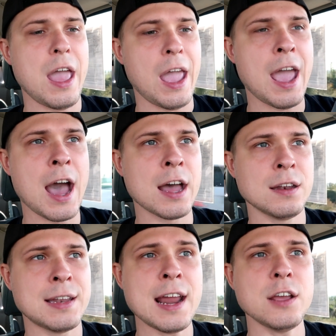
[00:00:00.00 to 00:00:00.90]

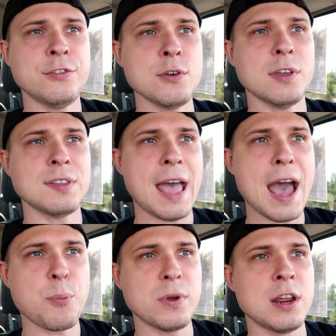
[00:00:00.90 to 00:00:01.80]
and that issue isn't
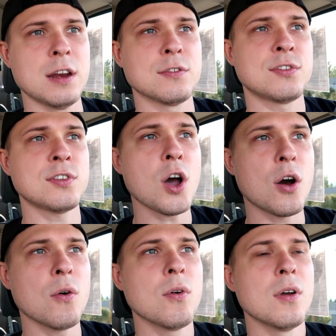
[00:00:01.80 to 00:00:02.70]
happening.
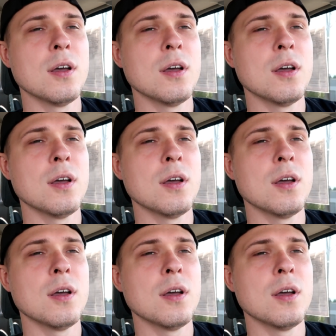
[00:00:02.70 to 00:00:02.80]
So